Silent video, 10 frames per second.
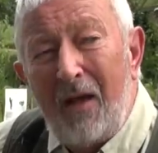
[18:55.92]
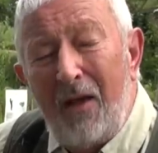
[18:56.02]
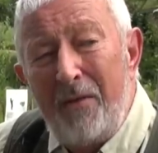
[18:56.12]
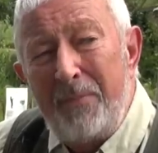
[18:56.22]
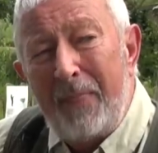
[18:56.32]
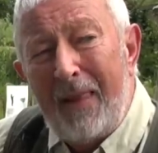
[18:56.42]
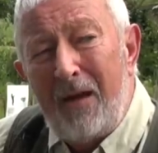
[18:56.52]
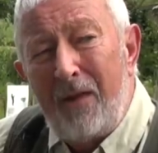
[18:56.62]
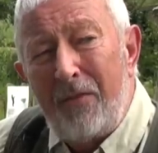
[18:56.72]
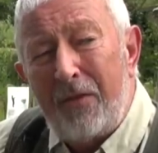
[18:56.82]
um,
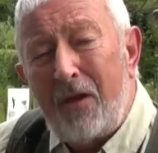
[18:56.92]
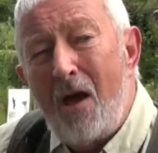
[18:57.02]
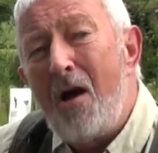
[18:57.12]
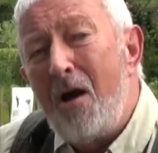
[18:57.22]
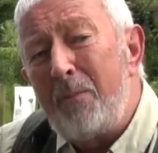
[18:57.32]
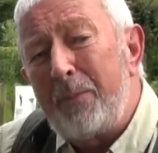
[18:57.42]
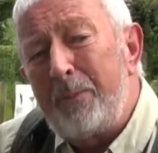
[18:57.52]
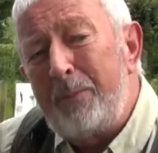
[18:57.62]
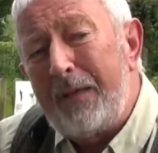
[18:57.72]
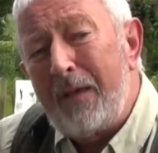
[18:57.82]
the carp
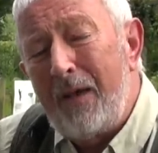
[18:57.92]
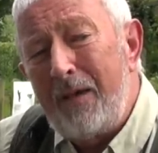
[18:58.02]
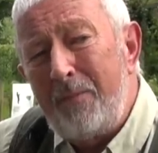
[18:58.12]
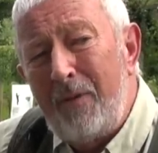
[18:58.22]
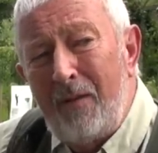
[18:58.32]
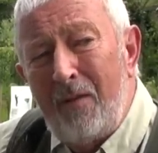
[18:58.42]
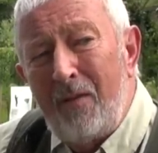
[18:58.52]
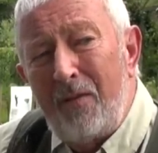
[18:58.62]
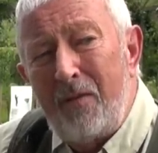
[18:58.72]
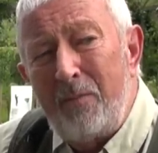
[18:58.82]
became
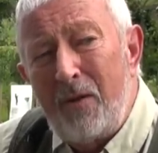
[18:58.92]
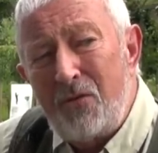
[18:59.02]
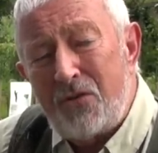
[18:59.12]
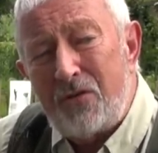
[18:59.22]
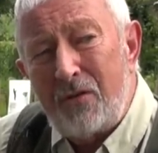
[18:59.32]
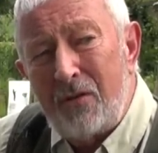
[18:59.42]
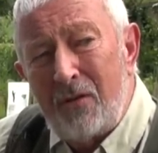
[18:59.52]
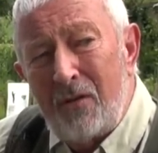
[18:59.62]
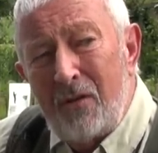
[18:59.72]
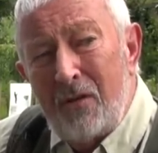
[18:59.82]
the most
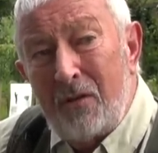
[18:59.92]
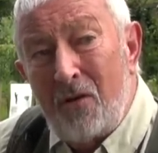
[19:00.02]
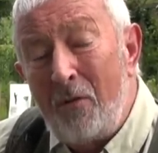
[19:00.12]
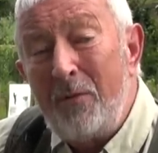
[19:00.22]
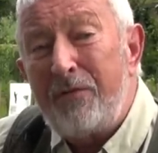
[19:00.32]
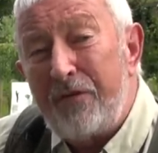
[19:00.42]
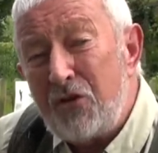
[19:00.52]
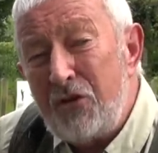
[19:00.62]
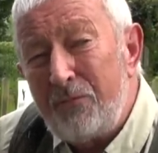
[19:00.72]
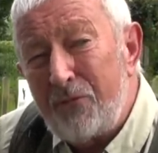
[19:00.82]
common
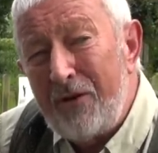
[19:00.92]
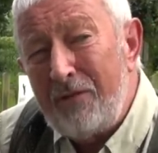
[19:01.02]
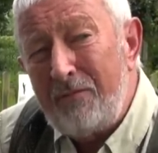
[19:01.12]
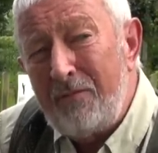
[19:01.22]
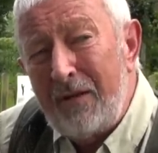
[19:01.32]
fish in Britain